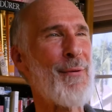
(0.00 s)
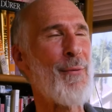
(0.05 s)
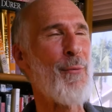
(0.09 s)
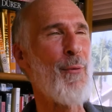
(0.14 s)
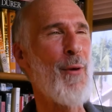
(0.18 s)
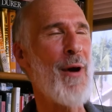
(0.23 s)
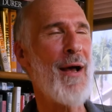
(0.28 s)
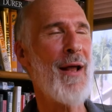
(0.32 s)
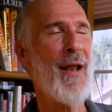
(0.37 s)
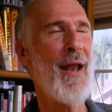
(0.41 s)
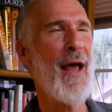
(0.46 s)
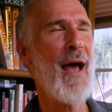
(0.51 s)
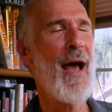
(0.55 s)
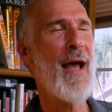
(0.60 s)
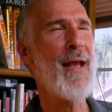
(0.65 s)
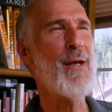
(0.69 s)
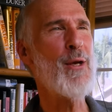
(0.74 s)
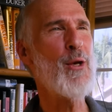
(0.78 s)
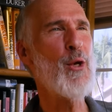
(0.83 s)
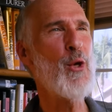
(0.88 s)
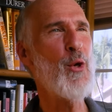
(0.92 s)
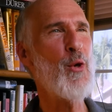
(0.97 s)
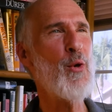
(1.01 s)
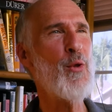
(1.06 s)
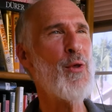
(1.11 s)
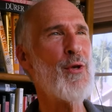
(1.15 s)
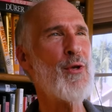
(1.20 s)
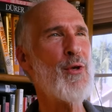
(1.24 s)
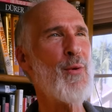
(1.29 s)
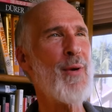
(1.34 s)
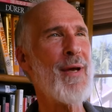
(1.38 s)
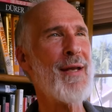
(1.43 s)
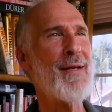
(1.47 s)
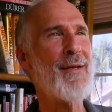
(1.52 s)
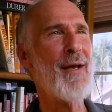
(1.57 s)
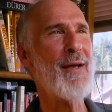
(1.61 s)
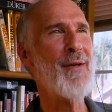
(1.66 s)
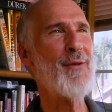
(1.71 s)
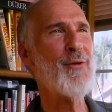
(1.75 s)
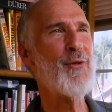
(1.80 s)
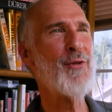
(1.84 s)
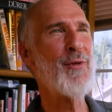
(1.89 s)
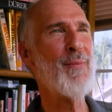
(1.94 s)
Well, I knew that you had
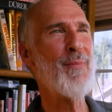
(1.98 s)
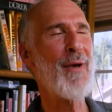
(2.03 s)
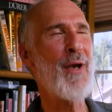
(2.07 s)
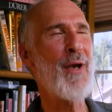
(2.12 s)
done some